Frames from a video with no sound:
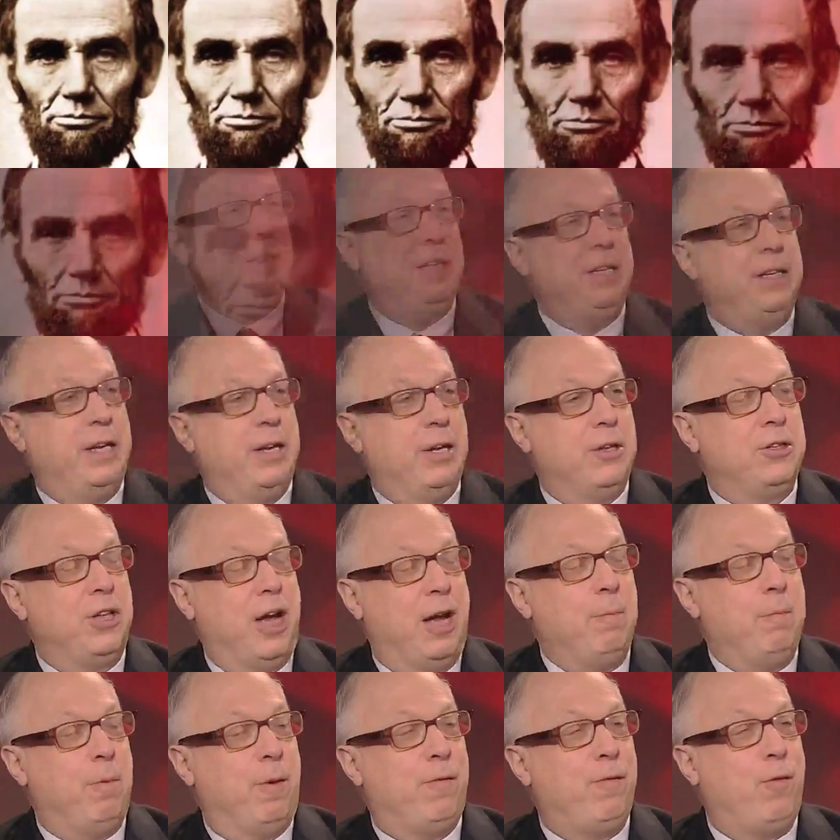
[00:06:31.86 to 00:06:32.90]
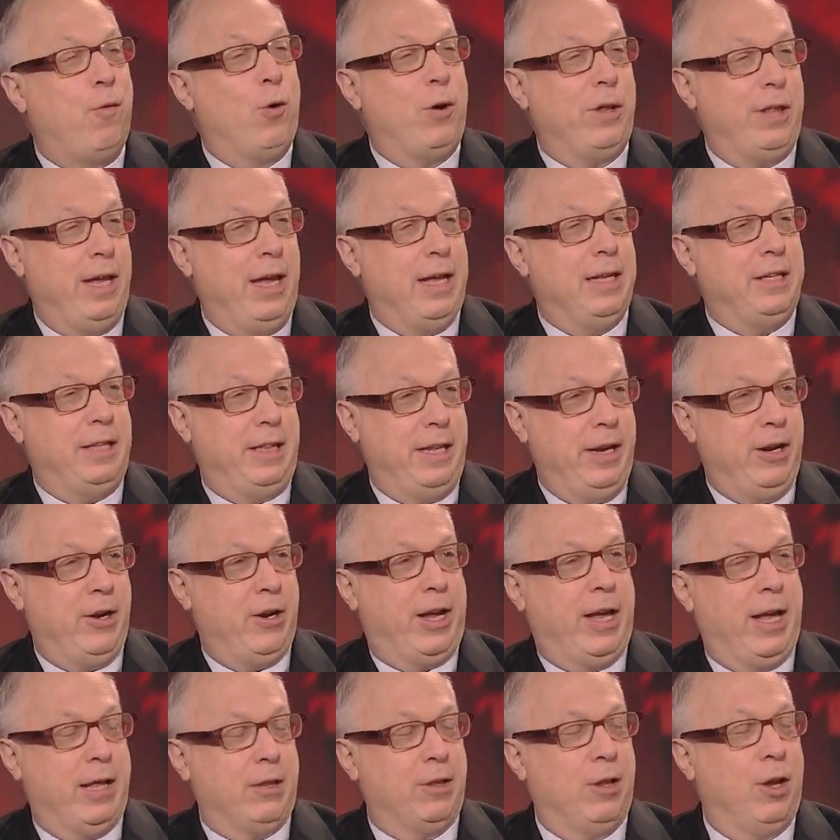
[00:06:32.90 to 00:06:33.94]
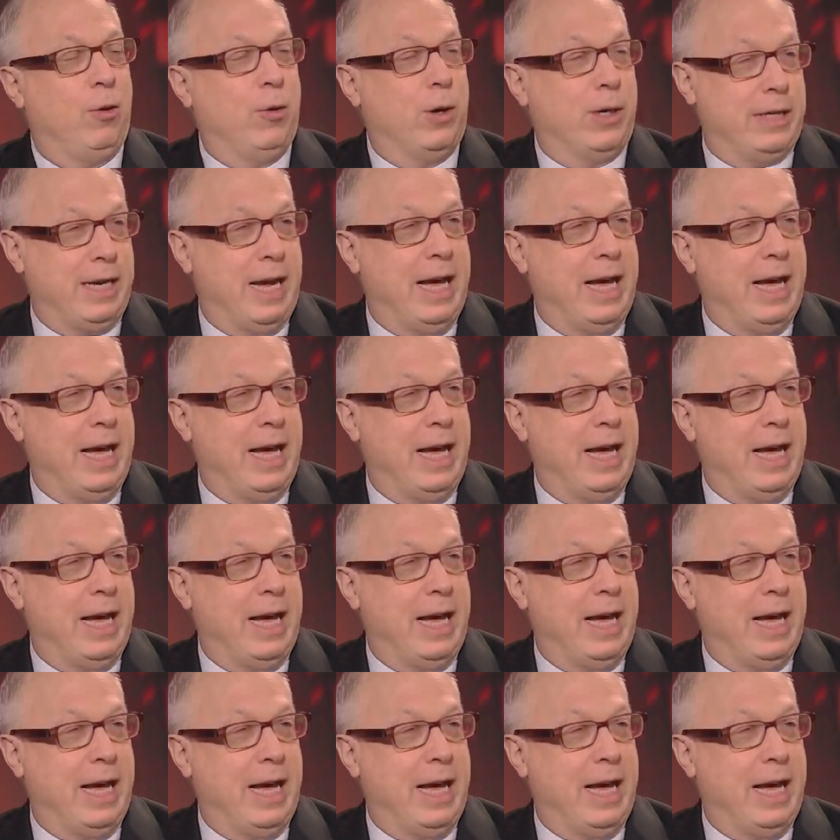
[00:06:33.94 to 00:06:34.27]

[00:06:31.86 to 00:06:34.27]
And he got the deal done before the end of the year to get lower